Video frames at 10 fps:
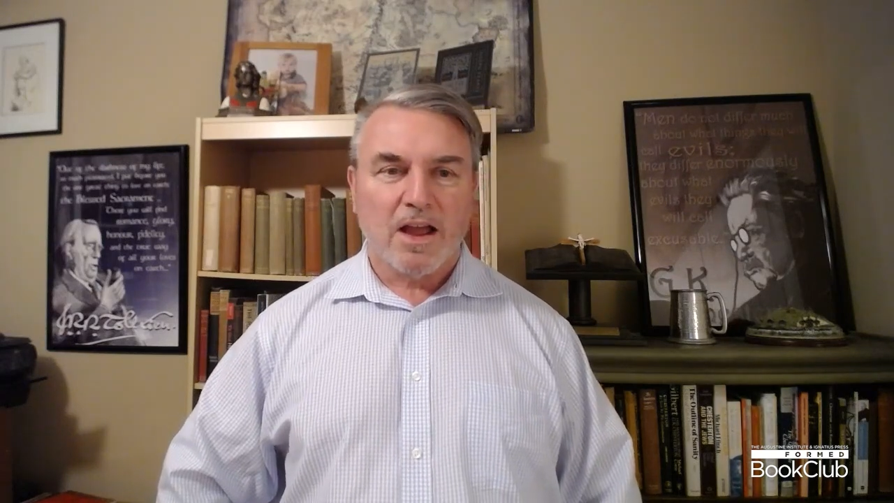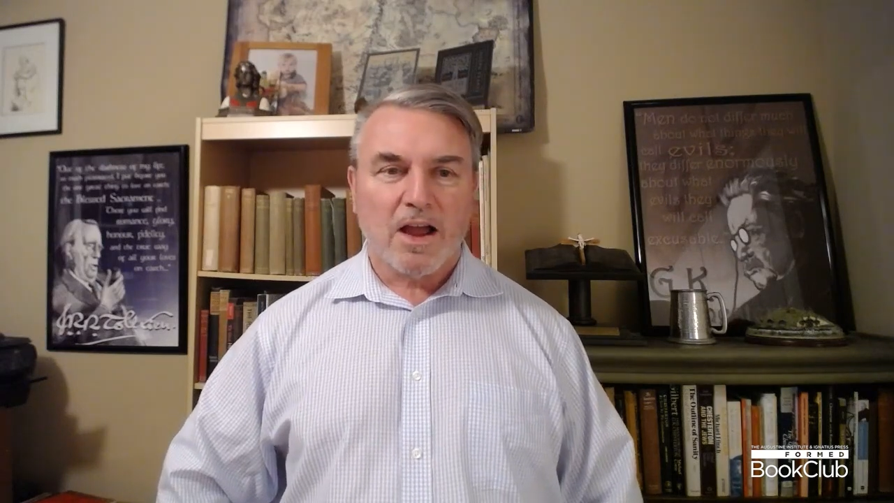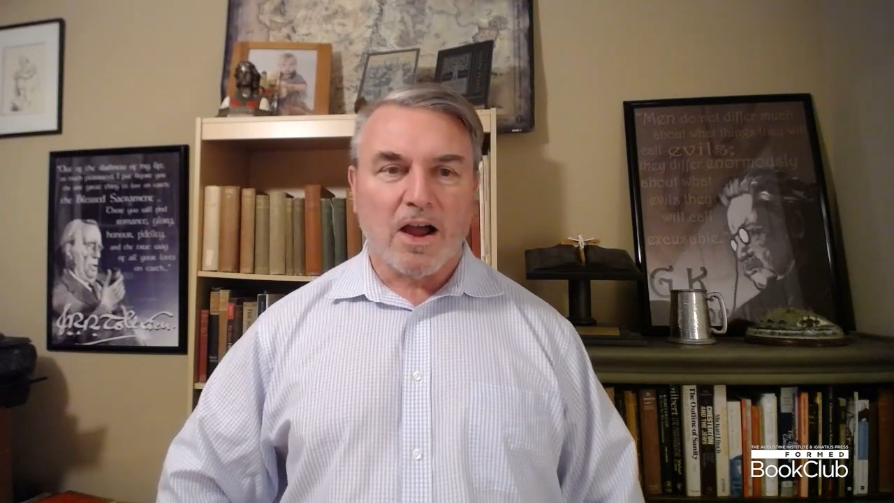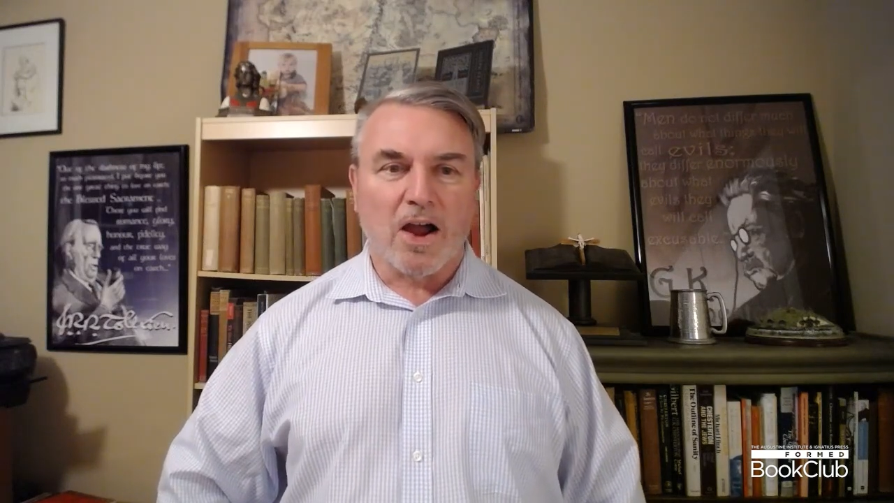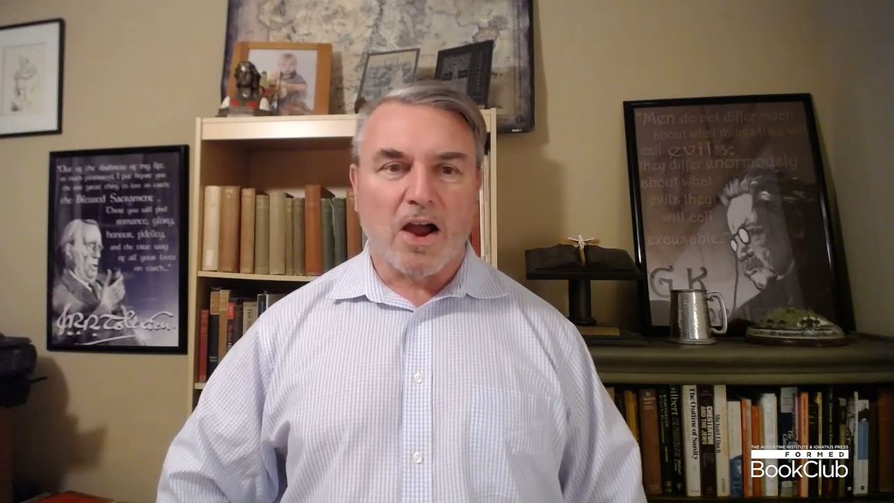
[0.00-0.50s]

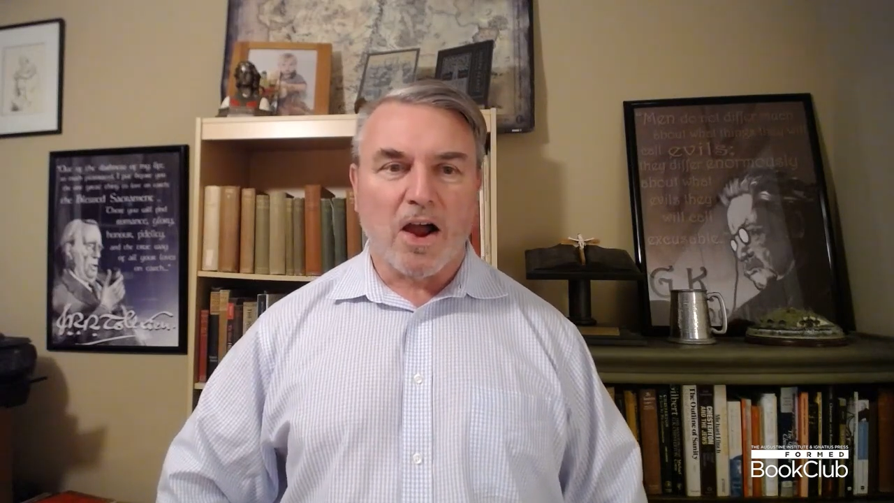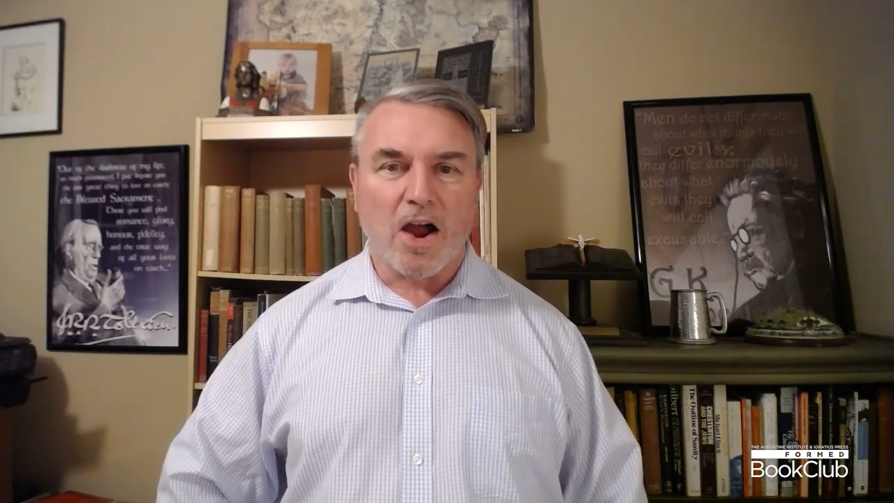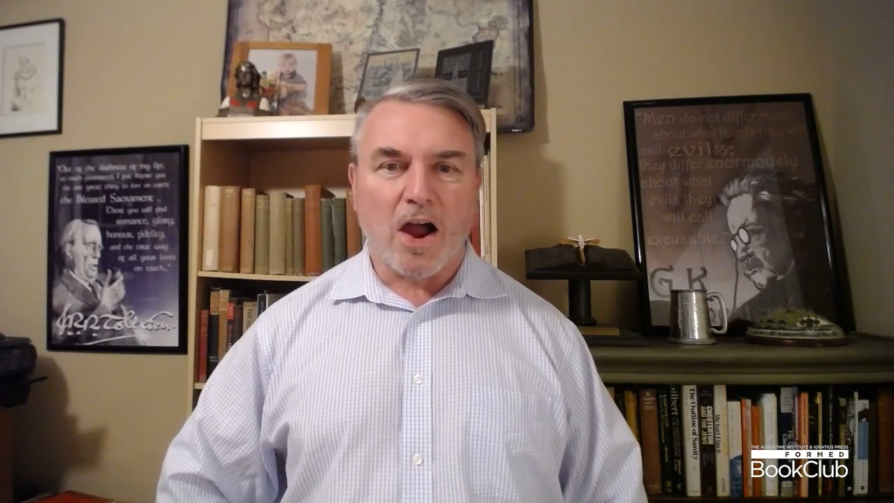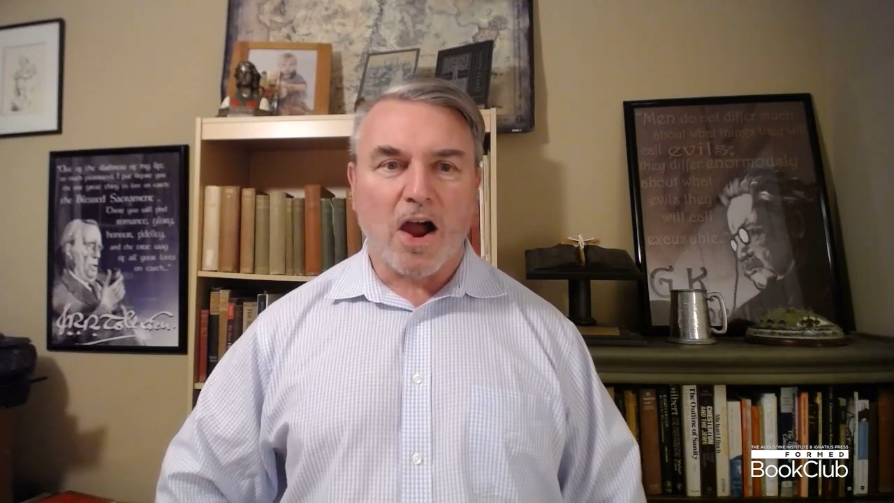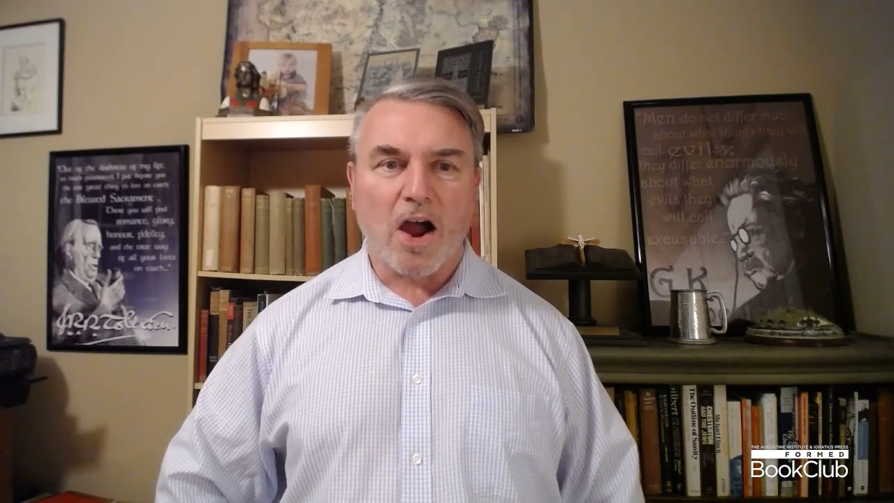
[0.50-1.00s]

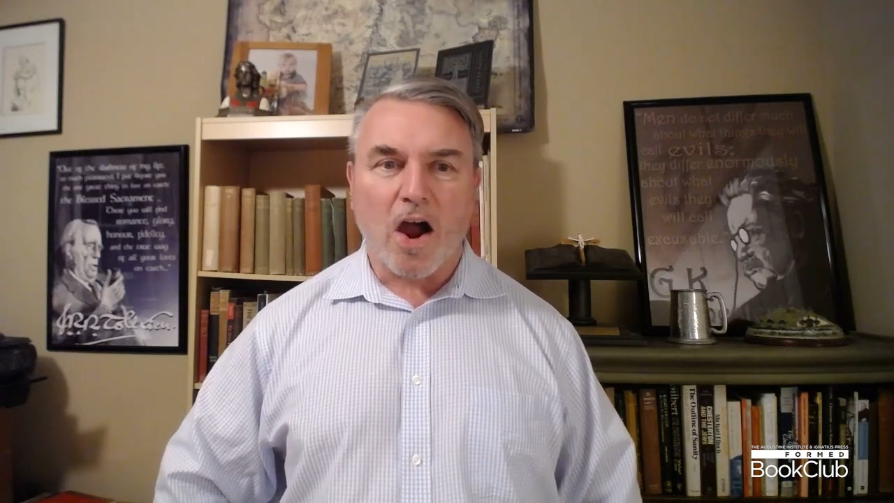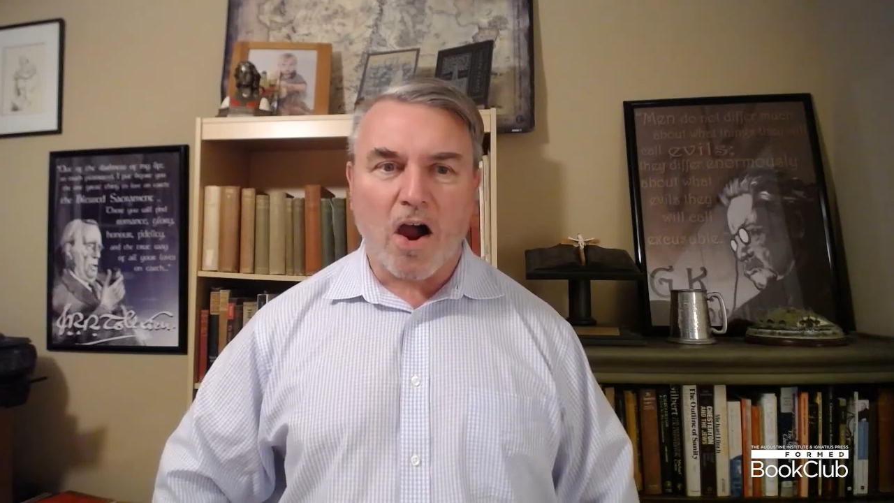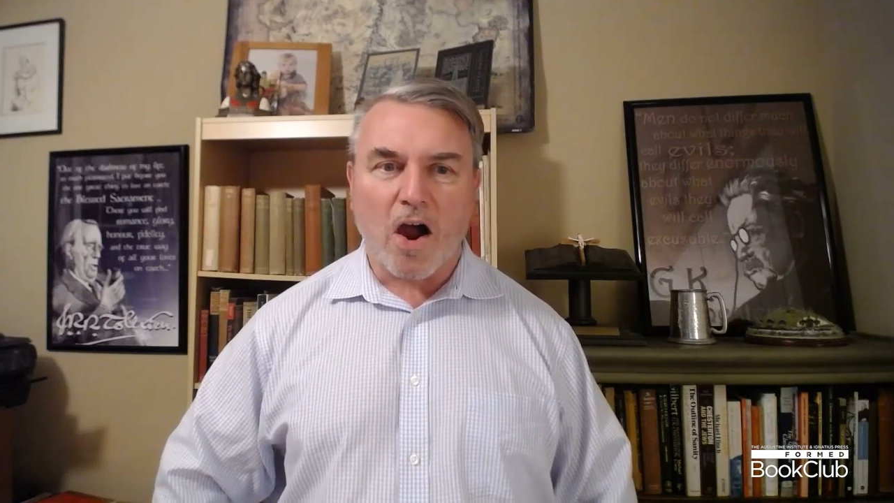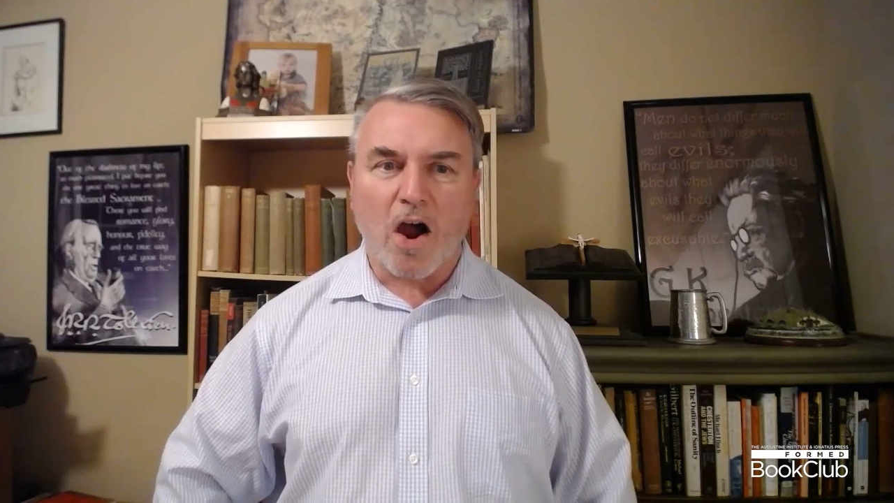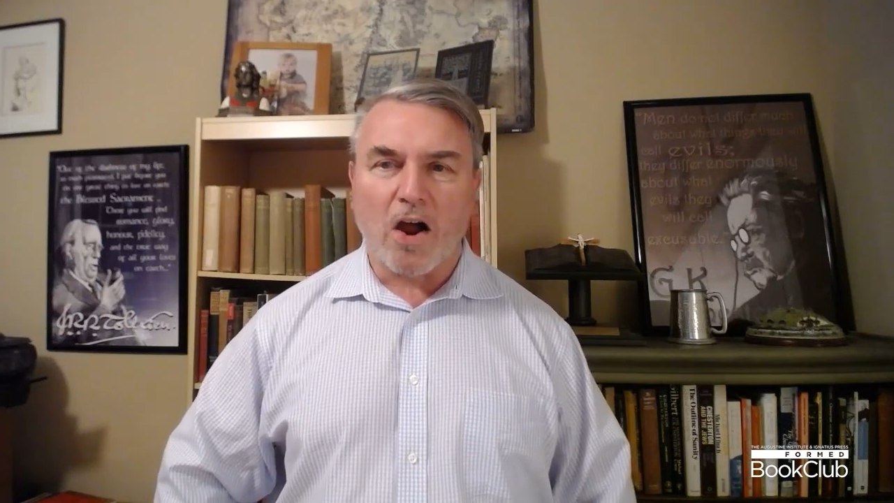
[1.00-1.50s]

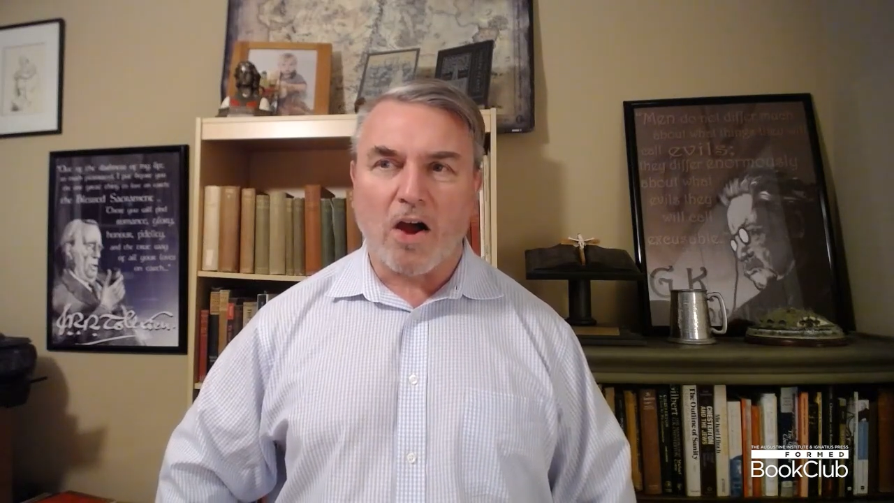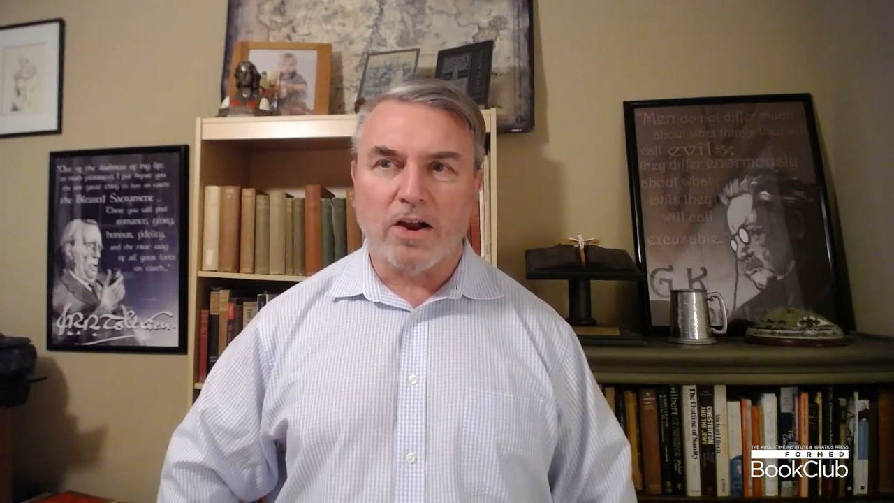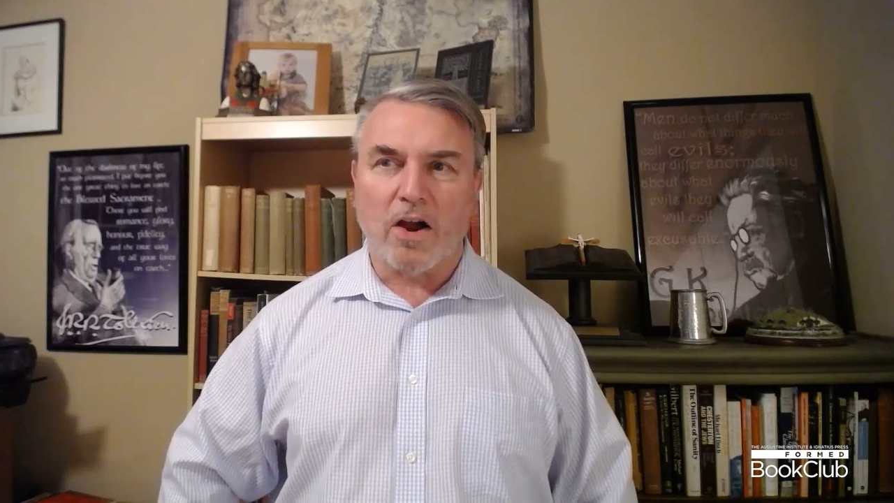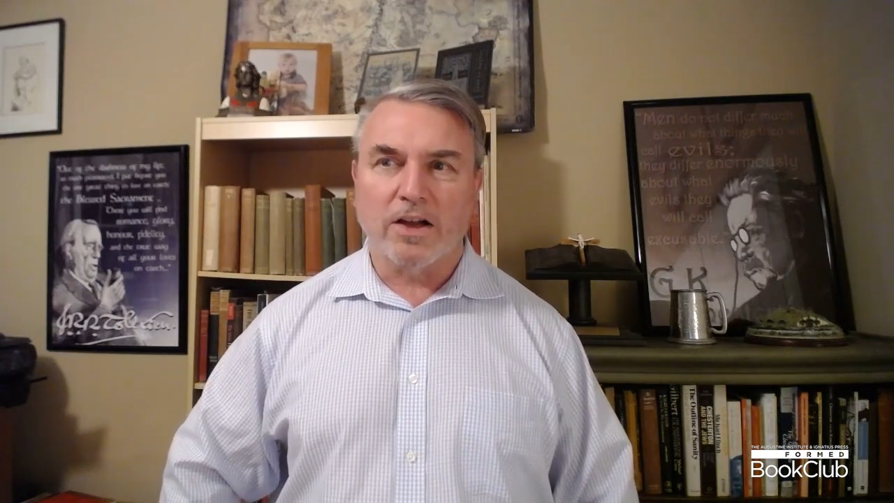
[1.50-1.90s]
are